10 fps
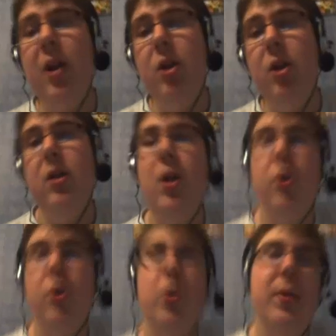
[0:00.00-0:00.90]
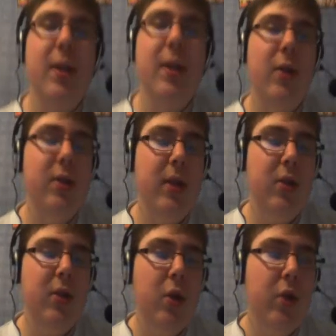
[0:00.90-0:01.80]
I mean like patches and add-ons and
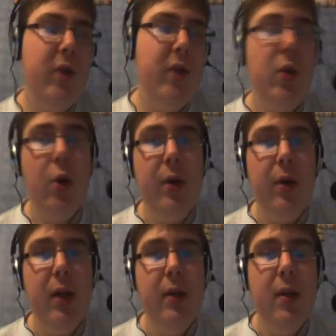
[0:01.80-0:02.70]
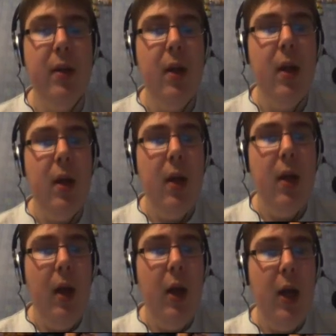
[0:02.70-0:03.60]
updates and all that sort of stuff, new content.
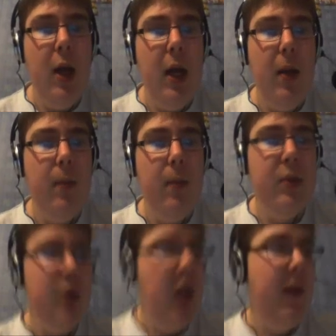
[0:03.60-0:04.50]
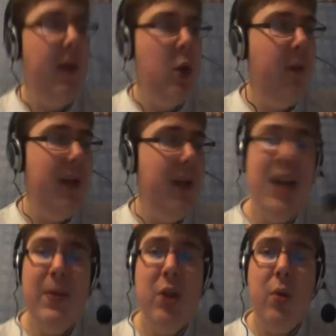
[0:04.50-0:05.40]
So yeah,
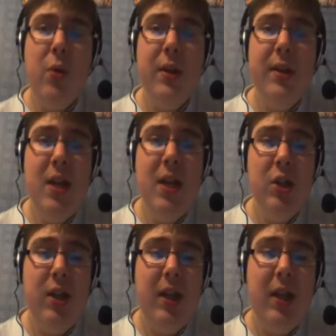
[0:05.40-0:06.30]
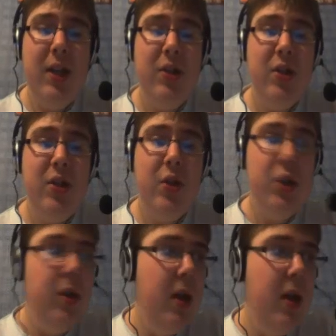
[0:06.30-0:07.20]
that's basically all I wanted to say. Just like
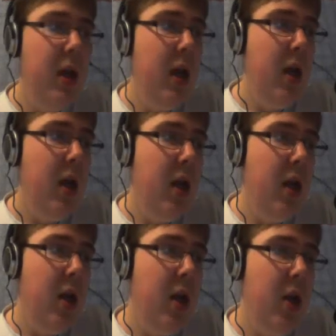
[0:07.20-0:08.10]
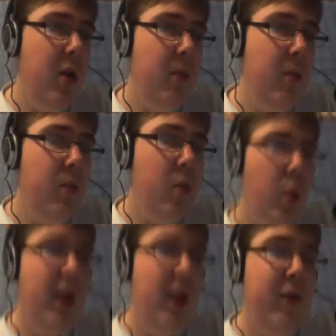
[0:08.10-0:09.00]
a discussion.
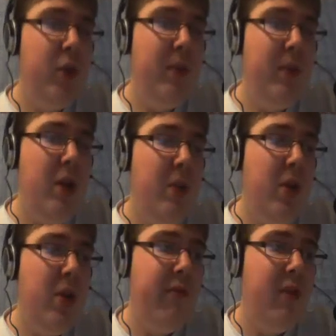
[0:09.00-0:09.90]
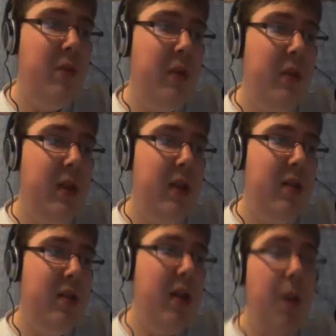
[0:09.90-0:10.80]
If it's going to be pay to play or free
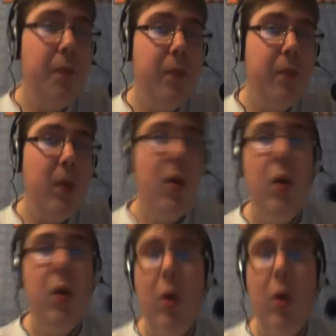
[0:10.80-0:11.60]
to play, and yeah,